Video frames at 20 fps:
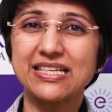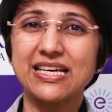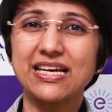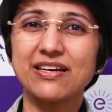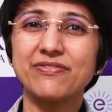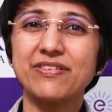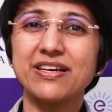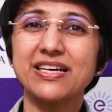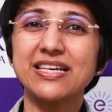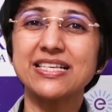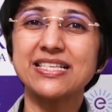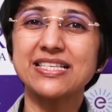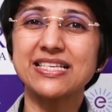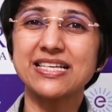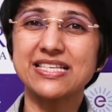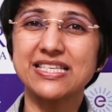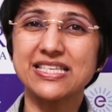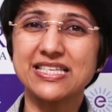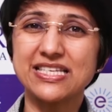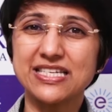They are very
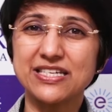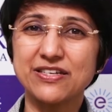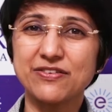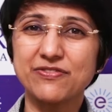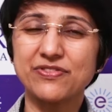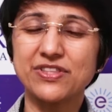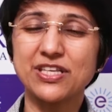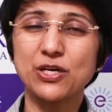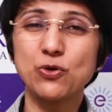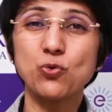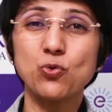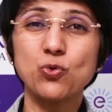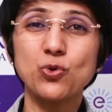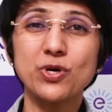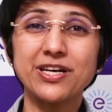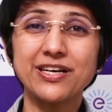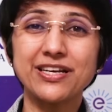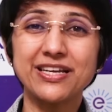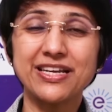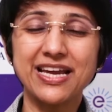sensitive. They
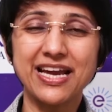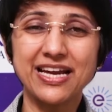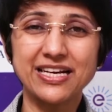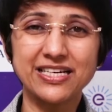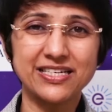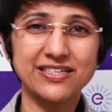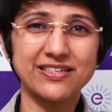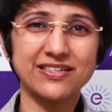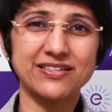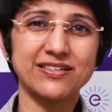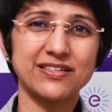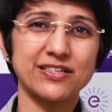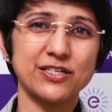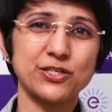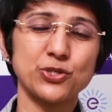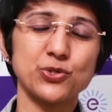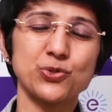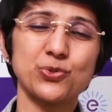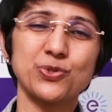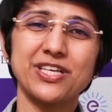
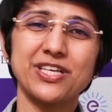overreact to